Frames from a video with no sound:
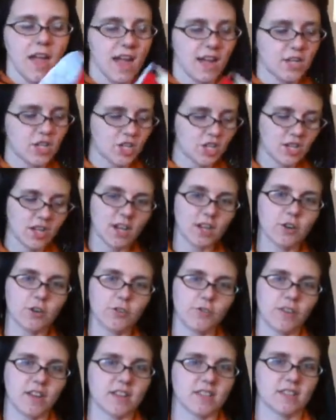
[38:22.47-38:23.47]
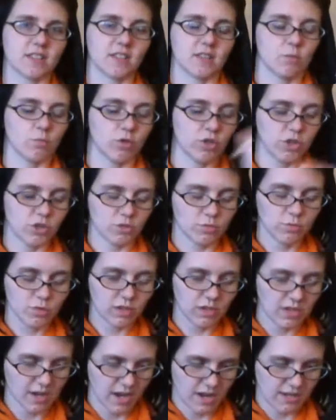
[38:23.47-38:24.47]
And she interfaces them, which is
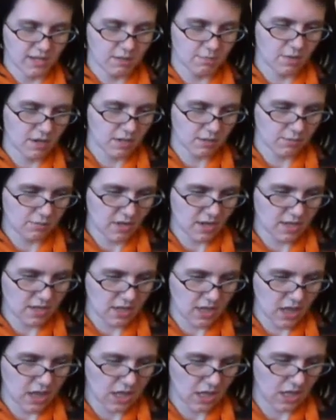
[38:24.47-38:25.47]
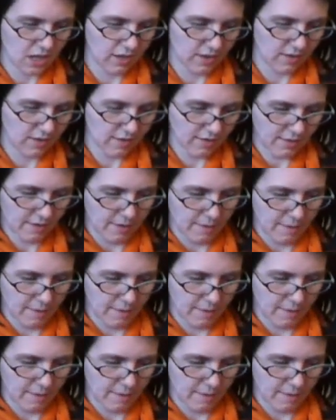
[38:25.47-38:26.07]
really nice. It makes them nice and thick.